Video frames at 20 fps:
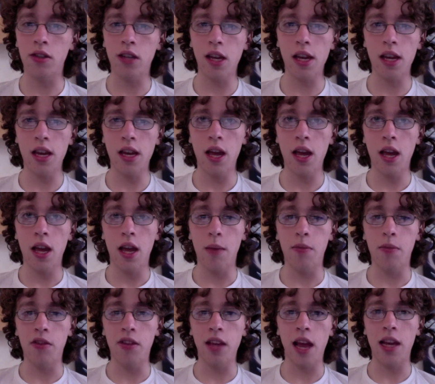and not like
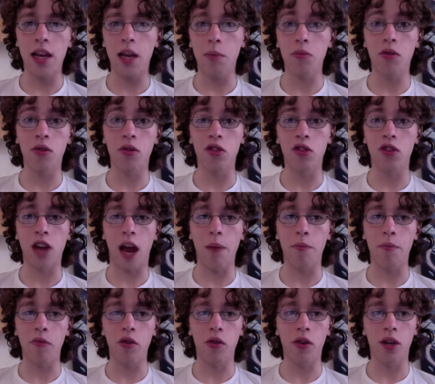cowering
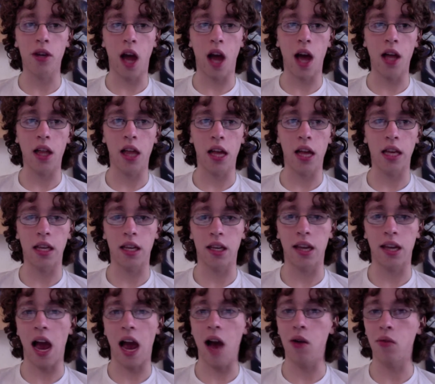in fear. A
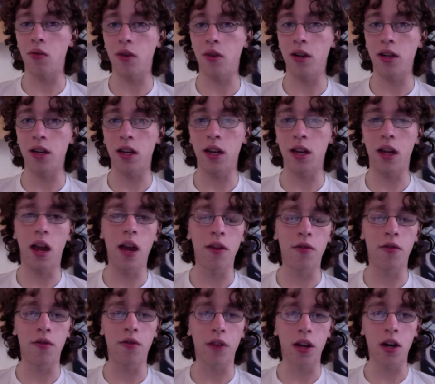couple moments.
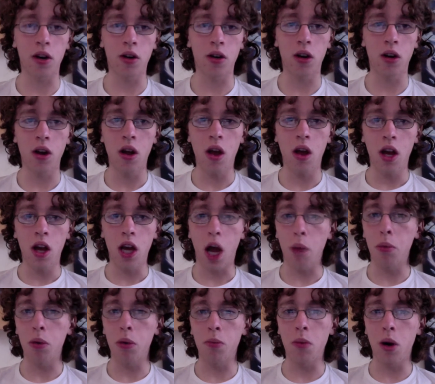So this
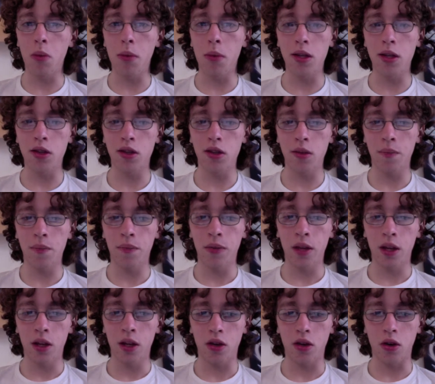chapter
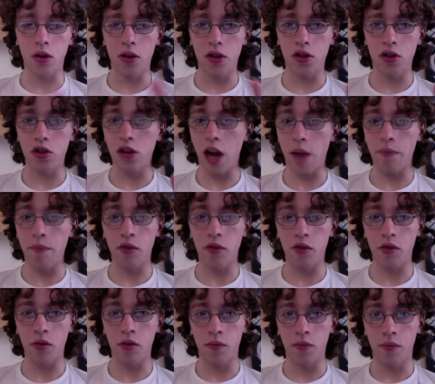gives
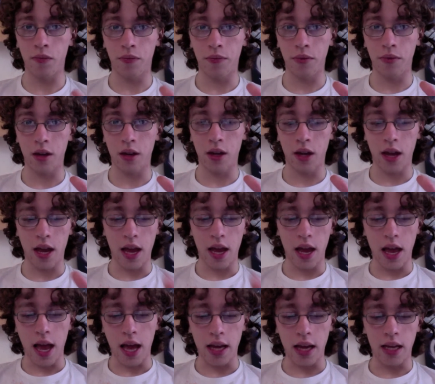him hope,
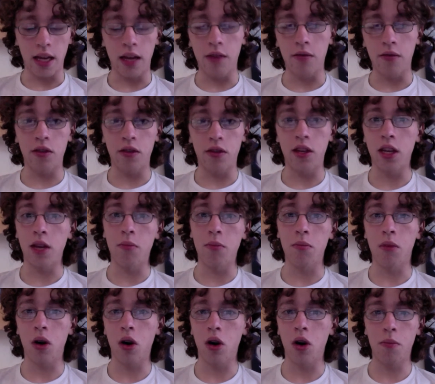and I'm
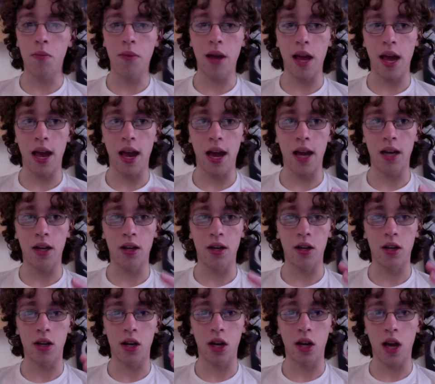eagerly
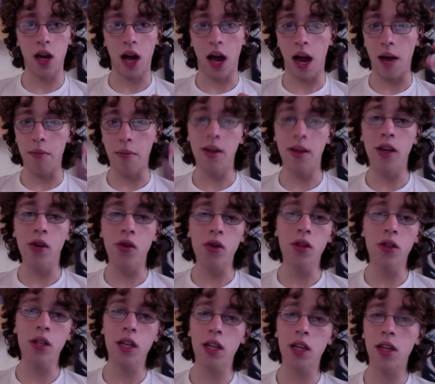anticipating the
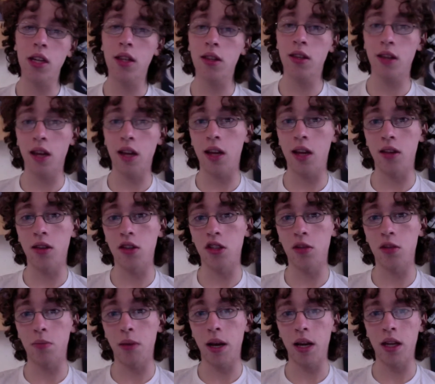next chapter. And hopefully
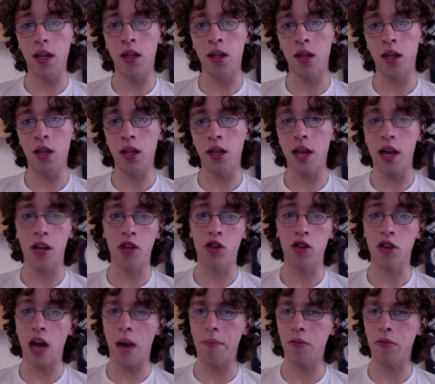this won't be a
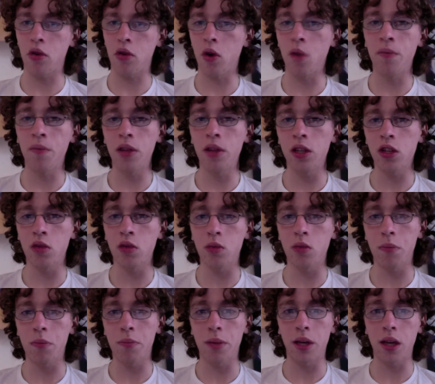one chapter battle.
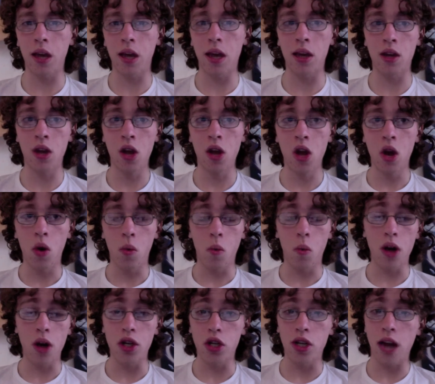Hopefully it'll be like
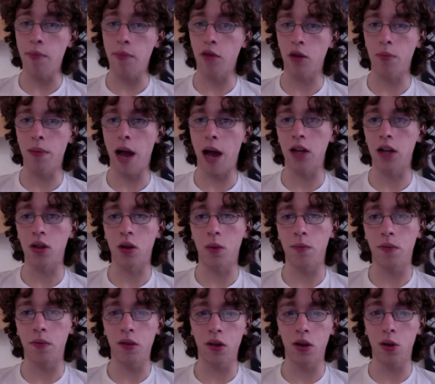2 or 3,
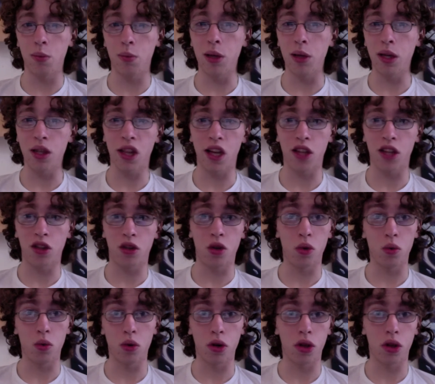something good like that.